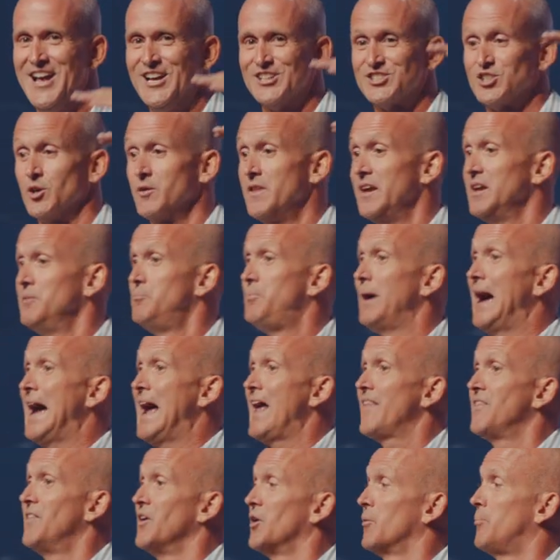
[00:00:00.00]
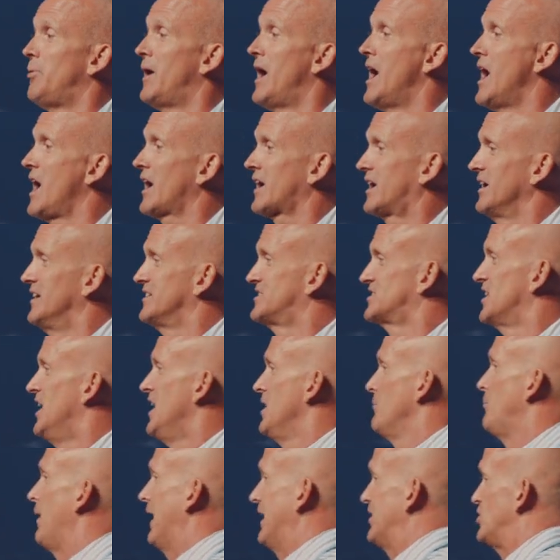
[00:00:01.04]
so they'd pad their pockets by